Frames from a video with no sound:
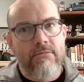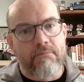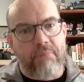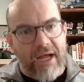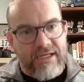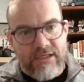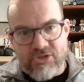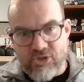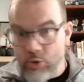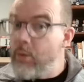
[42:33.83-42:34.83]

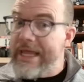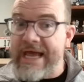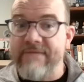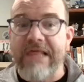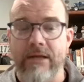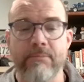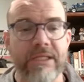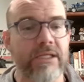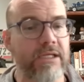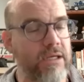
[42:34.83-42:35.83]
But do we have that
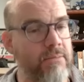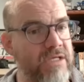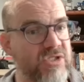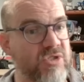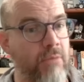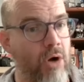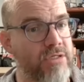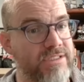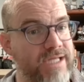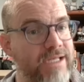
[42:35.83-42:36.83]
ability to make
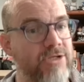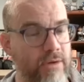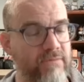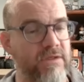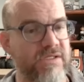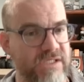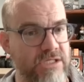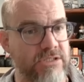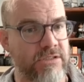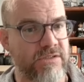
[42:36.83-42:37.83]
smart data driven
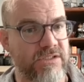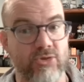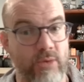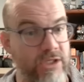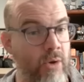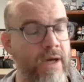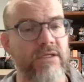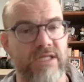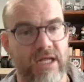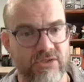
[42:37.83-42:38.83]
decisions? Do we know how
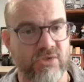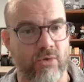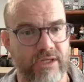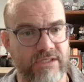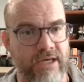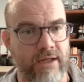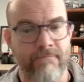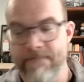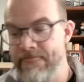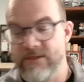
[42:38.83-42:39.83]
to data storytell?